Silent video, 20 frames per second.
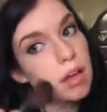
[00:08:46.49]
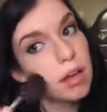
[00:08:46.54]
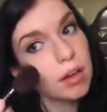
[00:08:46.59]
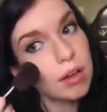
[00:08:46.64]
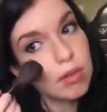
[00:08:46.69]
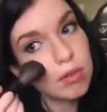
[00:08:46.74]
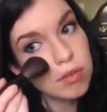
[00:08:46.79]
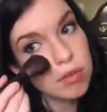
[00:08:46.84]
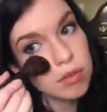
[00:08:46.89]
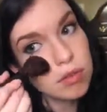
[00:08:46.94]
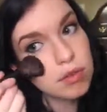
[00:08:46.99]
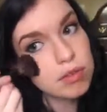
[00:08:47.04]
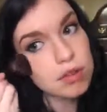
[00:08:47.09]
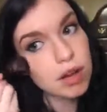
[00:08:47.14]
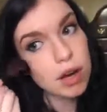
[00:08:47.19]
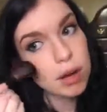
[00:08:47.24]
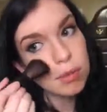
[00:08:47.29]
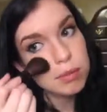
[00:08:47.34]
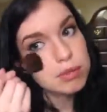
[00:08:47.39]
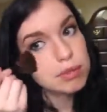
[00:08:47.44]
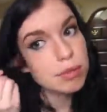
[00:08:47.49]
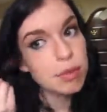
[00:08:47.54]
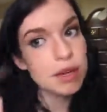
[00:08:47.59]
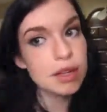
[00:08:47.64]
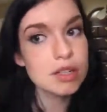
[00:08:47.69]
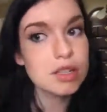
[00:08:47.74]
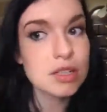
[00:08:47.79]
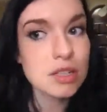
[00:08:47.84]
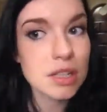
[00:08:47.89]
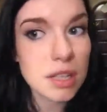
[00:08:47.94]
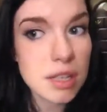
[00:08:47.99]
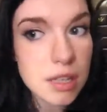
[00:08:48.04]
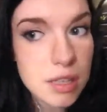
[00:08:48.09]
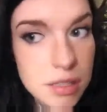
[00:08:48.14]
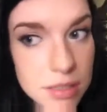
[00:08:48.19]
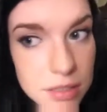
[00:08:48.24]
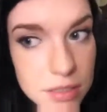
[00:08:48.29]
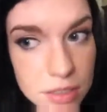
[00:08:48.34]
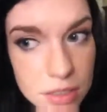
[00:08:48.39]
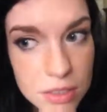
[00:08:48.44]
over the tops of my
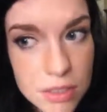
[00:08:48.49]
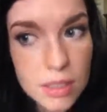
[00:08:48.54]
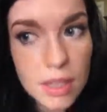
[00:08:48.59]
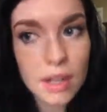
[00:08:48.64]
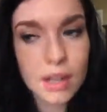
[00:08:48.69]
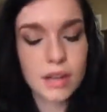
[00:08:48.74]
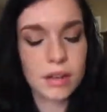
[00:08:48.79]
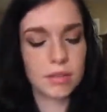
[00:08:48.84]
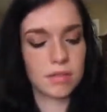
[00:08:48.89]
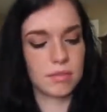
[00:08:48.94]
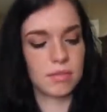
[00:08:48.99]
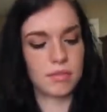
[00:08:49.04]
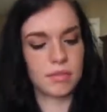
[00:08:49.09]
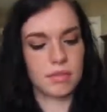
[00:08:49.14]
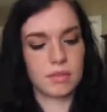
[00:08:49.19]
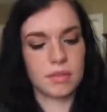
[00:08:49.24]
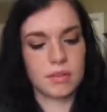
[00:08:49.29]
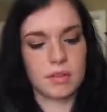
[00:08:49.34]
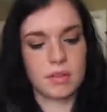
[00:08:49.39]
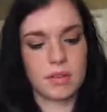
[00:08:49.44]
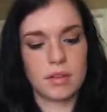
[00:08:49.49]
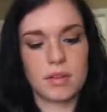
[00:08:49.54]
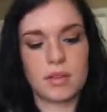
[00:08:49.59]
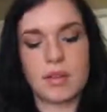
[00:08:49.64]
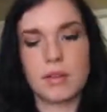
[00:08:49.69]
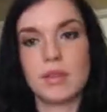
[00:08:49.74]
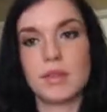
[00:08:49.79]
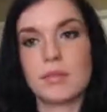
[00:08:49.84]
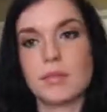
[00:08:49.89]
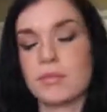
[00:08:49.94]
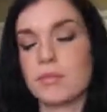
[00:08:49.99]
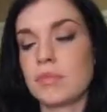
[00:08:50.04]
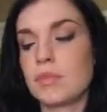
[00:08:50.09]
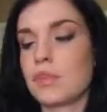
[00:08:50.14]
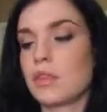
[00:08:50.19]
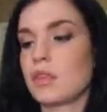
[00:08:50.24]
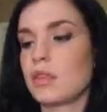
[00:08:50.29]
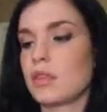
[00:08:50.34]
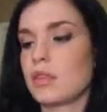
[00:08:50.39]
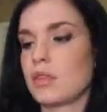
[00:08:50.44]
cheeks, just kind of,
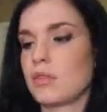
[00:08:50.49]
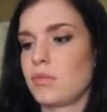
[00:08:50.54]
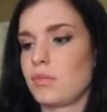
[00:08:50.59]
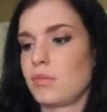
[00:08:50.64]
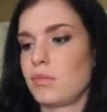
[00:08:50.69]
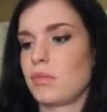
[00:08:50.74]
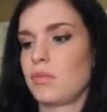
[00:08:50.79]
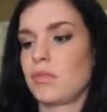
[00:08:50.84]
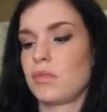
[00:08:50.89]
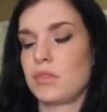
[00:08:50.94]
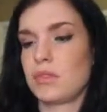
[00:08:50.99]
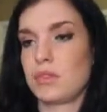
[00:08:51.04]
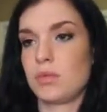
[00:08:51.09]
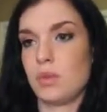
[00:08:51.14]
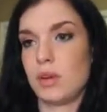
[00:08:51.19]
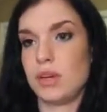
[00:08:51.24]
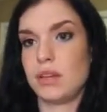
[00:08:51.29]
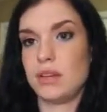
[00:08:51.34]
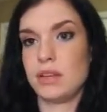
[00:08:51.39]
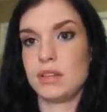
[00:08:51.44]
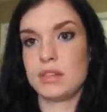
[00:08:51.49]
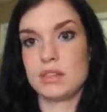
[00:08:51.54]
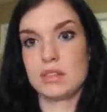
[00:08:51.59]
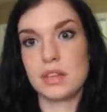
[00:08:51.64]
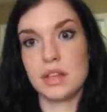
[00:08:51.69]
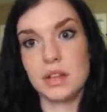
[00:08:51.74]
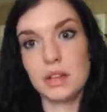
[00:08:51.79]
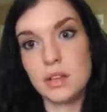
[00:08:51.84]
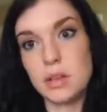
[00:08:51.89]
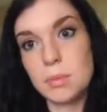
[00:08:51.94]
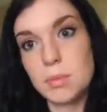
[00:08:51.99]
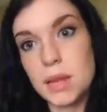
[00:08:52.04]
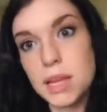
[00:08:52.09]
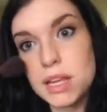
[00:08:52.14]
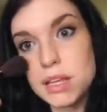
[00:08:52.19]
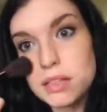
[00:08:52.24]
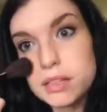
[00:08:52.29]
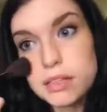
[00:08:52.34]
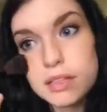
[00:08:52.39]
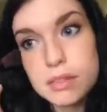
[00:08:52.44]
that's what it does, it
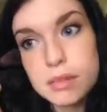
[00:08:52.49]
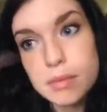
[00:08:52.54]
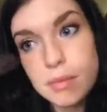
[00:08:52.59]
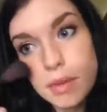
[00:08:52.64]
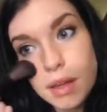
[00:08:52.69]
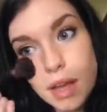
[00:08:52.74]
illuminates